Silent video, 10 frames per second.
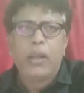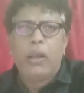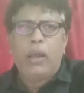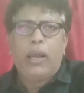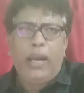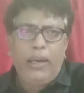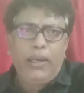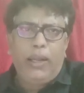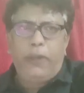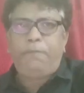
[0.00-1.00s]
And
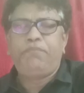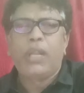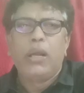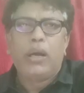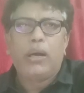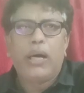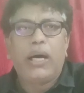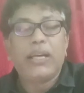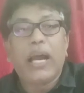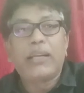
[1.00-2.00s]

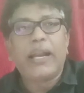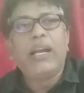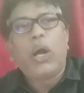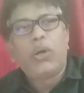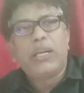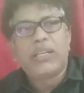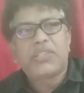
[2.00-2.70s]
a 10 Downing